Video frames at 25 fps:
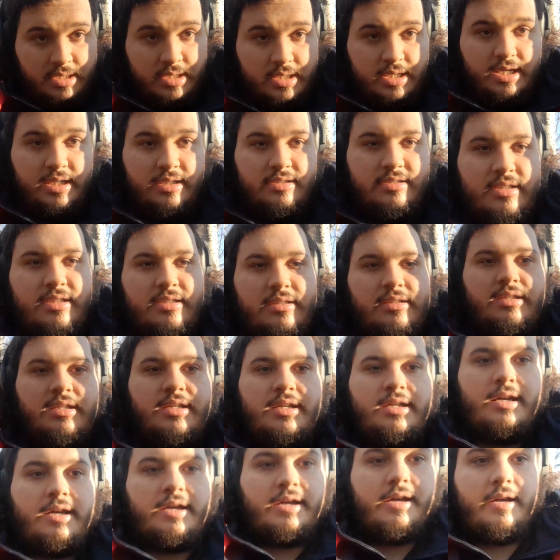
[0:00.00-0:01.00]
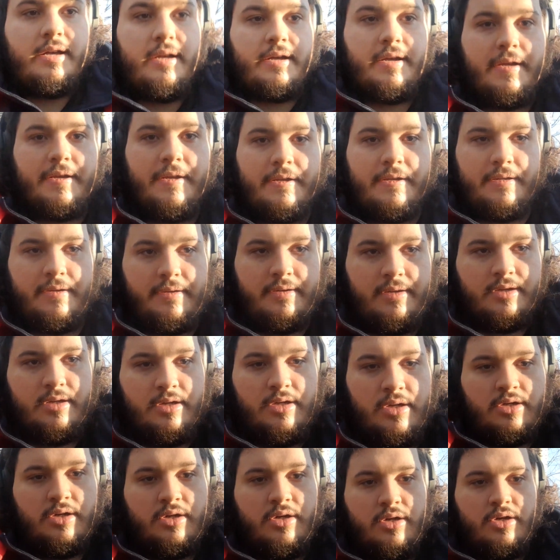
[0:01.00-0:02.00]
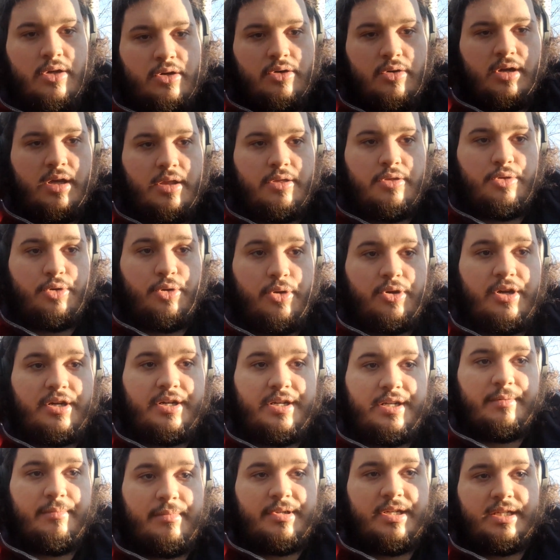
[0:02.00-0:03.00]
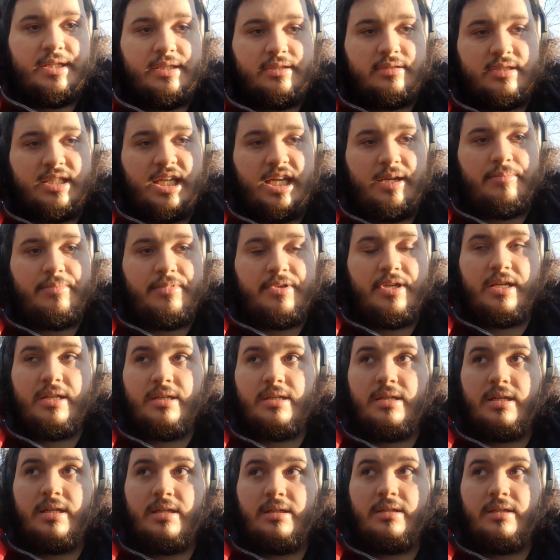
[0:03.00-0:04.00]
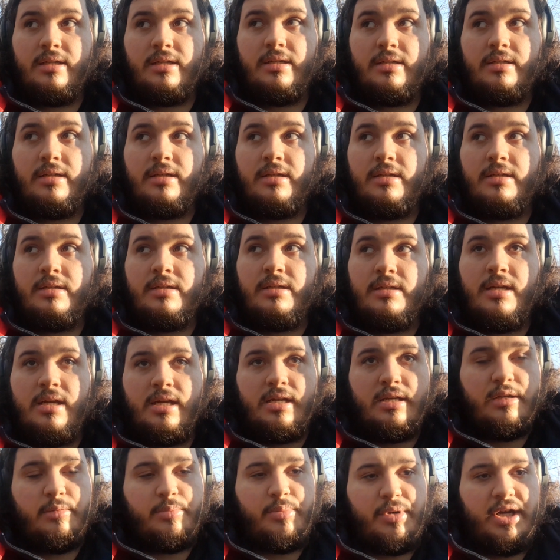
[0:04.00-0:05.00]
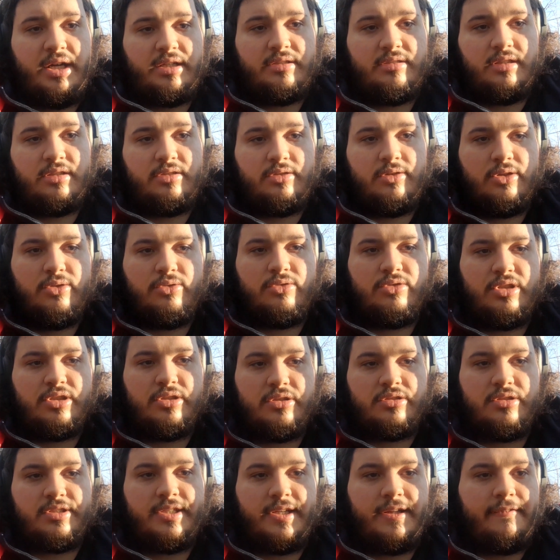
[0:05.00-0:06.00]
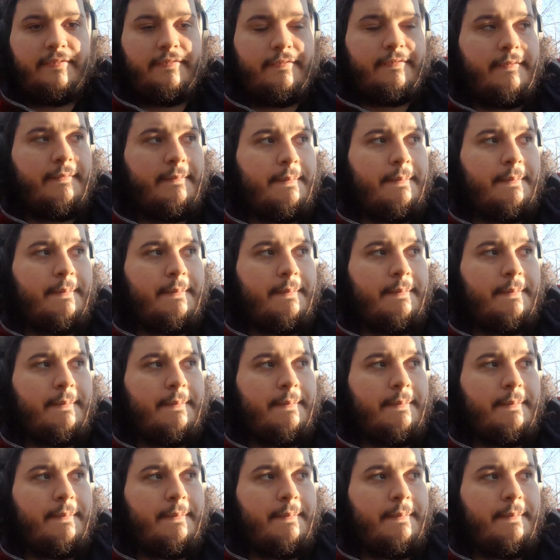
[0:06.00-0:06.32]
constantly run toward them and escape and in the process lose yourself.